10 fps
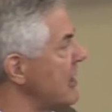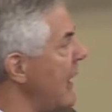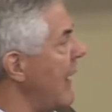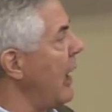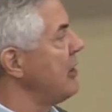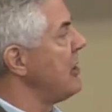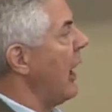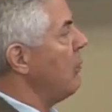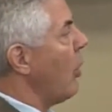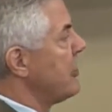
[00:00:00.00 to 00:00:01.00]
to God, I,
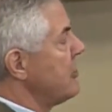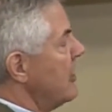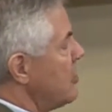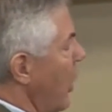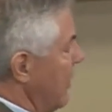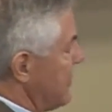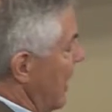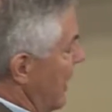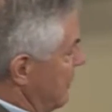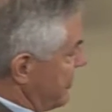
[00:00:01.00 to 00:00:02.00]
I watched it 12
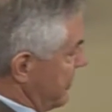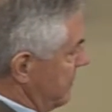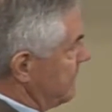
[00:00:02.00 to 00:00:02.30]
times.